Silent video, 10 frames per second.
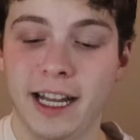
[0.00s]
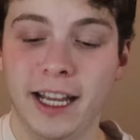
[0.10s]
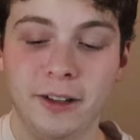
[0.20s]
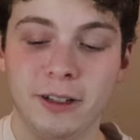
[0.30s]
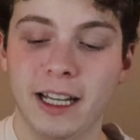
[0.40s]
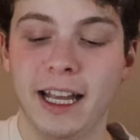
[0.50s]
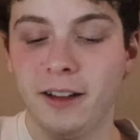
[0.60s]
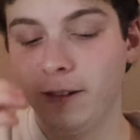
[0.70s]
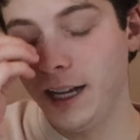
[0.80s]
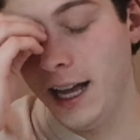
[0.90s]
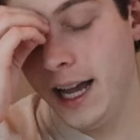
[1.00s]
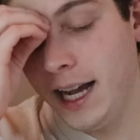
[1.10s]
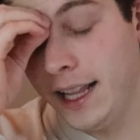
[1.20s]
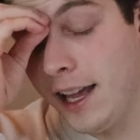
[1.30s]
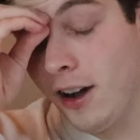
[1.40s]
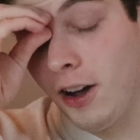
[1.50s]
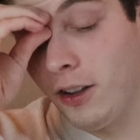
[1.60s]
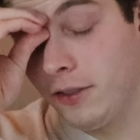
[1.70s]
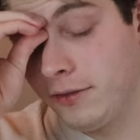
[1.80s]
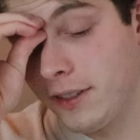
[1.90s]
angry, angry. And they
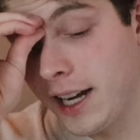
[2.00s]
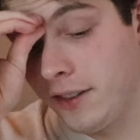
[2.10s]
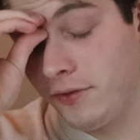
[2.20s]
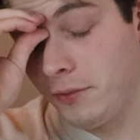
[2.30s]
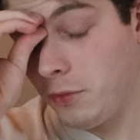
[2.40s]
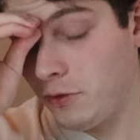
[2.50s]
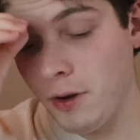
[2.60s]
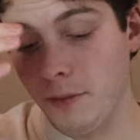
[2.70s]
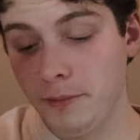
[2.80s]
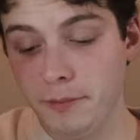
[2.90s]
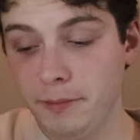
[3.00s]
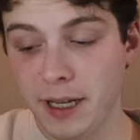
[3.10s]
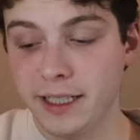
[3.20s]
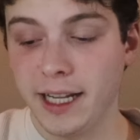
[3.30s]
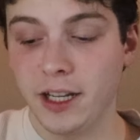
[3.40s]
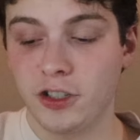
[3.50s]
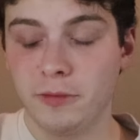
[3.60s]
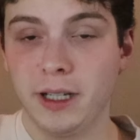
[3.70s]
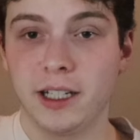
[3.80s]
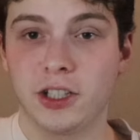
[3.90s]
all kind of throw a big
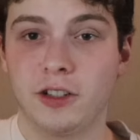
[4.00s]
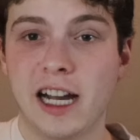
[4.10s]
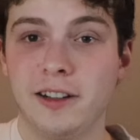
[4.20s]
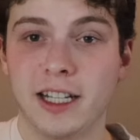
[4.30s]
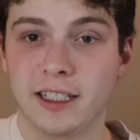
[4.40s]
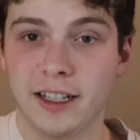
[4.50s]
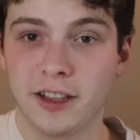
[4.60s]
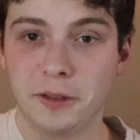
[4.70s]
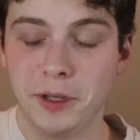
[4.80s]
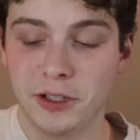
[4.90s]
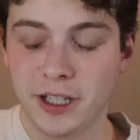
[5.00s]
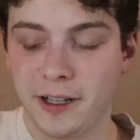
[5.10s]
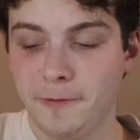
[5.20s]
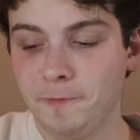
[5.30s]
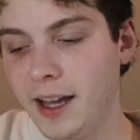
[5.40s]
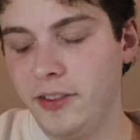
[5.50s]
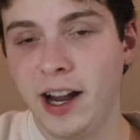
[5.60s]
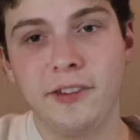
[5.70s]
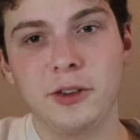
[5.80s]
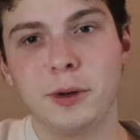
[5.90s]
tantrum because the crowd doesn't like their music. And then
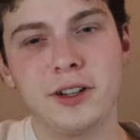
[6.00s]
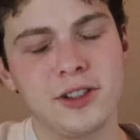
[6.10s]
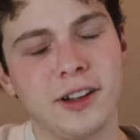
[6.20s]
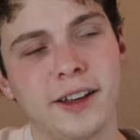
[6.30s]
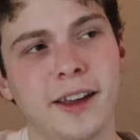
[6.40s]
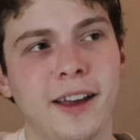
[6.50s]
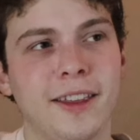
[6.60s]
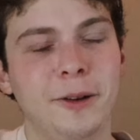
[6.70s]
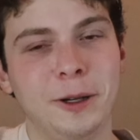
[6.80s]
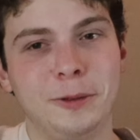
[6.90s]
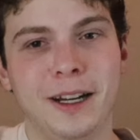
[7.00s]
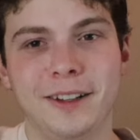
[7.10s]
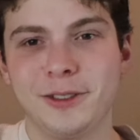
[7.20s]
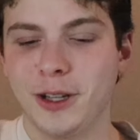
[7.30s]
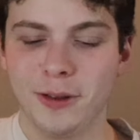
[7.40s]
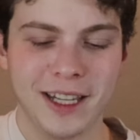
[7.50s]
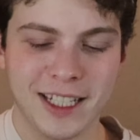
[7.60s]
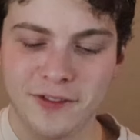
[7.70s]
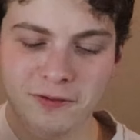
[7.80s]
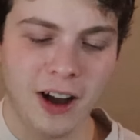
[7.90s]
afterwards they're like, yeah, that went well. So
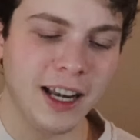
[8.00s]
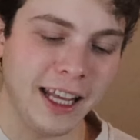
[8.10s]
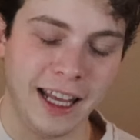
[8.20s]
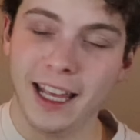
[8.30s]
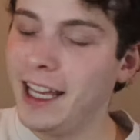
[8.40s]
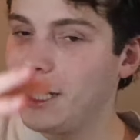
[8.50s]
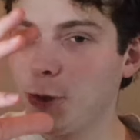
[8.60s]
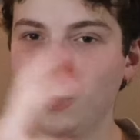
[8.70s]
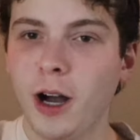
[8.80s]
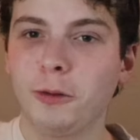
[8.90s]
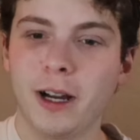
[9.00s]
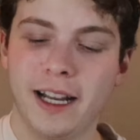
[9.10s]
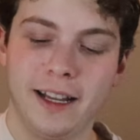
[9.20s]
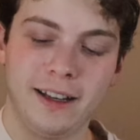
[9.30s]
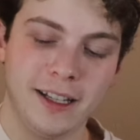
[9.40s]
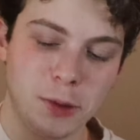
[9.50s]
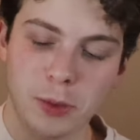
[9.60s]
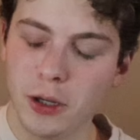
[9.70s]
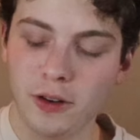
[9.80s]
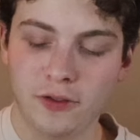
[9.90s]
it's funny, it's well written, it's
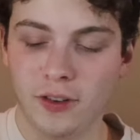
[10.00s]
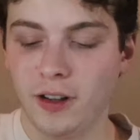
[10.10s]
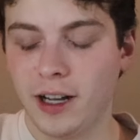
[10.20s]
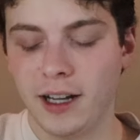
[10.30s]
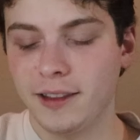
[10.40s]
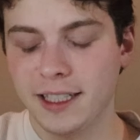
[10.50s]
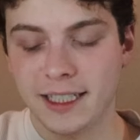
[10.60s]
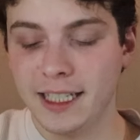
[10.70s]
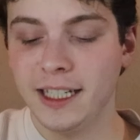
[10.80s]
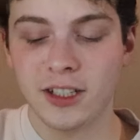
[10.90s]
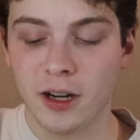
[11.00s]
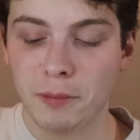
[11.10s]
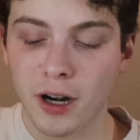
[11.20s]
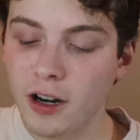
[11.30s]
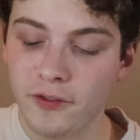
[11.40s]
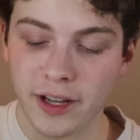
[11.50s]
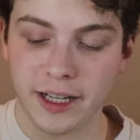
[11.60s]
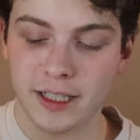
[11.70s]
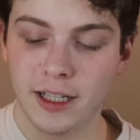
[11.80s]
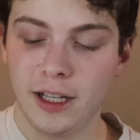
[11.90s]
beautiful, the scenes are perfect,